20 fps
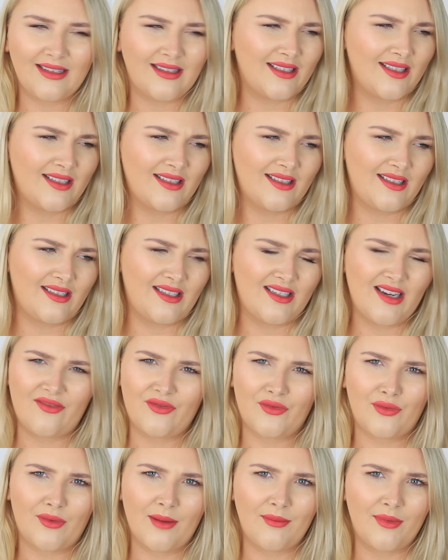
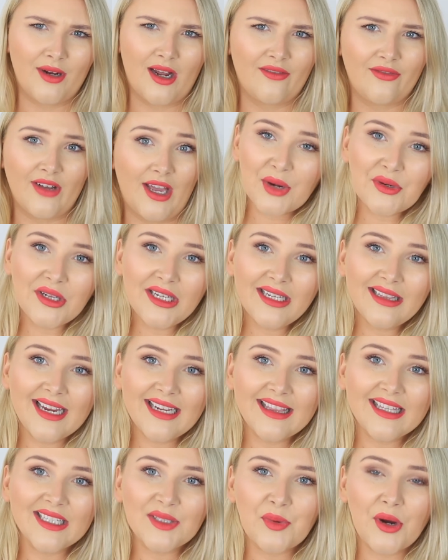stuff rubbed off. I really
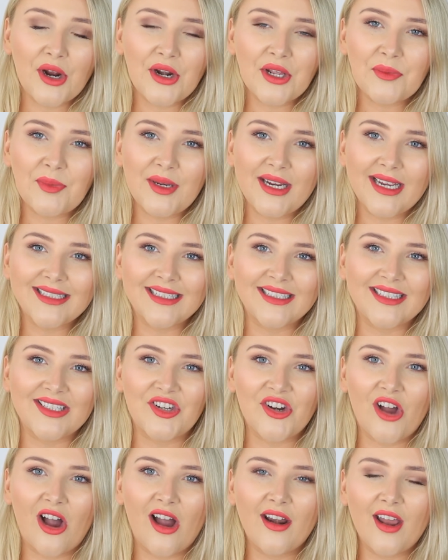like this product because it's
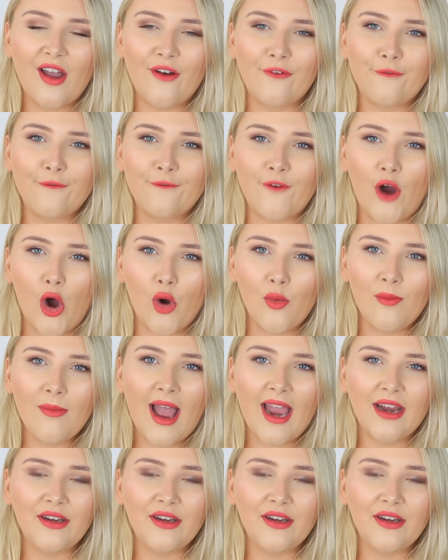not a foam.